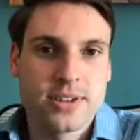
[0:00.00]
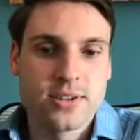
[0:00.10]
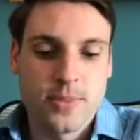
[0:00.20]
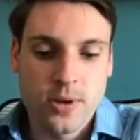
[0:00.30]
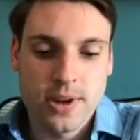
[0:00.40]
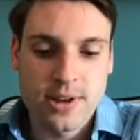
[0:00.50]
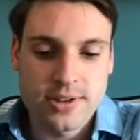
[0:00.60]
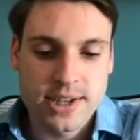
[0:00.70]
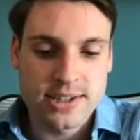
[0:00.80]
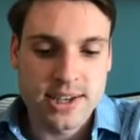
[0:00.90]
Because Napoleon
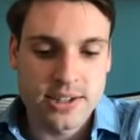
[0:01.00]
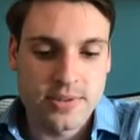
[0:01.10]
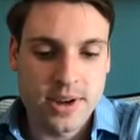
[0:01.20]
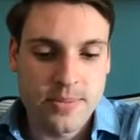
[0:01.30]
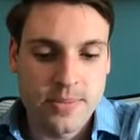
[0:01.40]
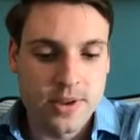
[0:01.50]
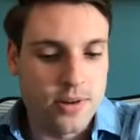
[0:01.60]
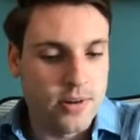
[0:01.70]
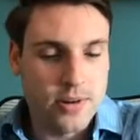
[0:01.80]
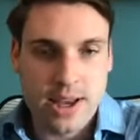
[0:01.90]
Hill says this, right?
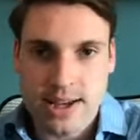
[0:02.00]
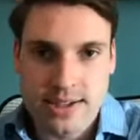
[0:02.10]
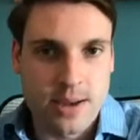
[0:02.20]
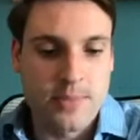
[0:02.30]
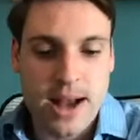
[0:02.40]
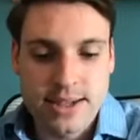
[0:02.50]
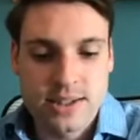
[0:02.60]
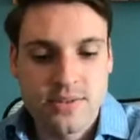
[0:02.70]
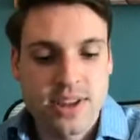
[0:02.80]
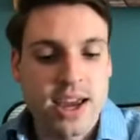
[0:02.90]
Like I said,
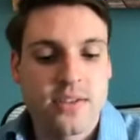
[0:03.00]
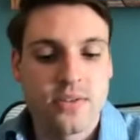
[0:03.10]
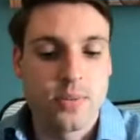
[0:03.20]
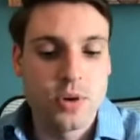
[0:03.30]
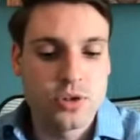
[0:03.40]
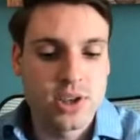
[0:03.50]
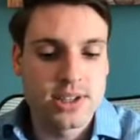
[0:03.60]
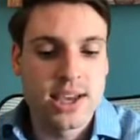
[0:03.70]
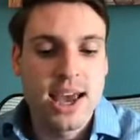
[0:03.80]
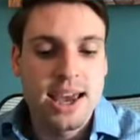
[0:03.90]
positive and negative
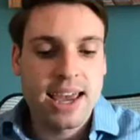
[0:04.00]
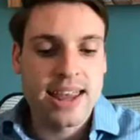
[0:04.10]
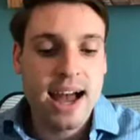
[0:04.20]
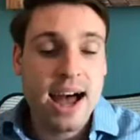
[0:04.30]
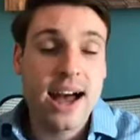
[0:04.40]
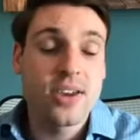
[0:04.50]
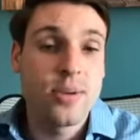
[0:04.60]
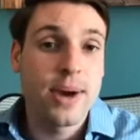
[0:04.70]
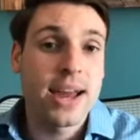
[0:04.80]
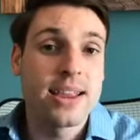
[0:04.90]
emotions cannot
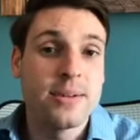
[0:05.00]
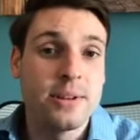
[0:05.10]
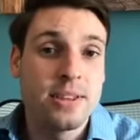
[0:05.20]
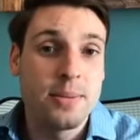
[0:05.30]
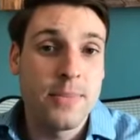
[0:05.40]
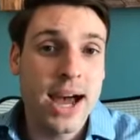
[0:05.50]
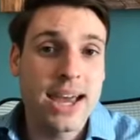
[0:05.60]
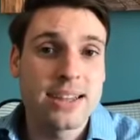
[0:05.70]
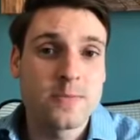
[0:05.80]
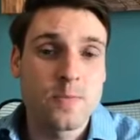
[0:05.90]
occupy the
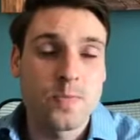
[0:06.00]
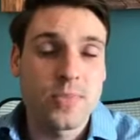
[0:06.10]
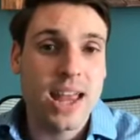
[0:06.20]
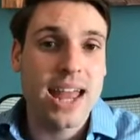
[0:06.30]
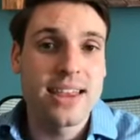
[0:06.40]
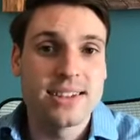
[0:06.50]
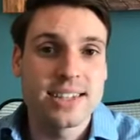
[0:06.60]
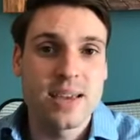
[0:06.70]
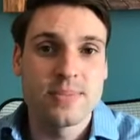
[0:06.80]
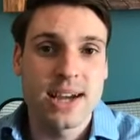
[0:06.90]
mind at
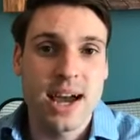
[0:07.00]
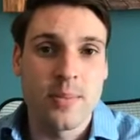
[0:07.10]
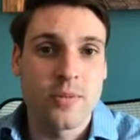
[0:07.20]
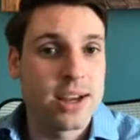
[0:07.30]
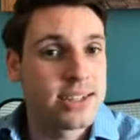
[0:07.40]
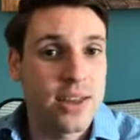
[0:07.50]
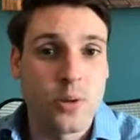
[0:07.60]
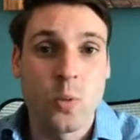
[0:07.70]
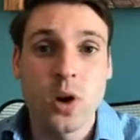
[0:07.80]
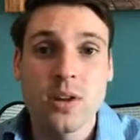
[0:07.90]
the same time, right? It's
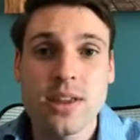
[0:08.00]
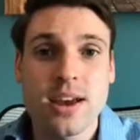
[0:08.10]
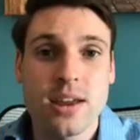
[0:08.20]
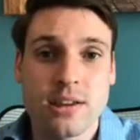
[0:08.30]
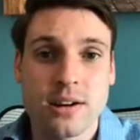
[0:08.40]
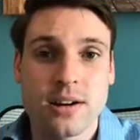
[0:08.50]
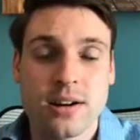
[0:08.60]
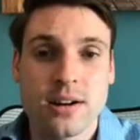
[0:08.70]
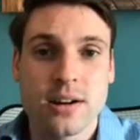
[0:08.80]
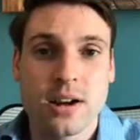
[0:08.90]
either one or the other,
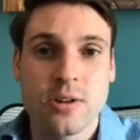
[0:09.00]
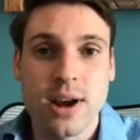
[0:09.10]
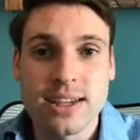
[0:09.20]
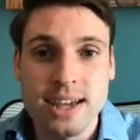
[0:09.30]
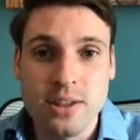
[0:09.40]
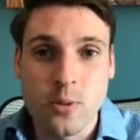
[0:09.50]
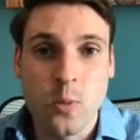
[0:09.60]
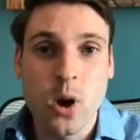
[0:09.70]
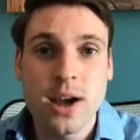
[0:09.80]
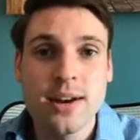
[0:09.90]
right? It's either
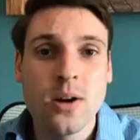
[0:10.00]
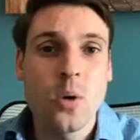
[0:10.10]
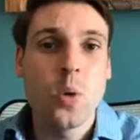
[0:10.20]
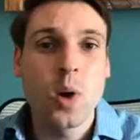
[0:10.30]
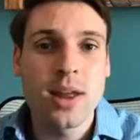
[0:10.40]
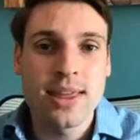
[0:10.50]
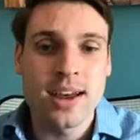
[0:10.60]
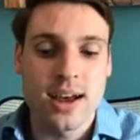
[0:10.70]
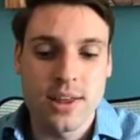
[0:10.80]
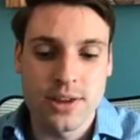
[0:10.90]
one or
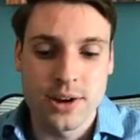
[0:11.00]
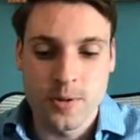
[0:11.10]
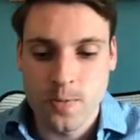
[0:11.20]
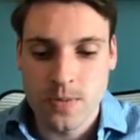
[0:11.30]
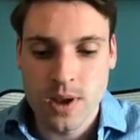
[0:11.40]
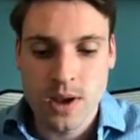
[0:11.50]
the other.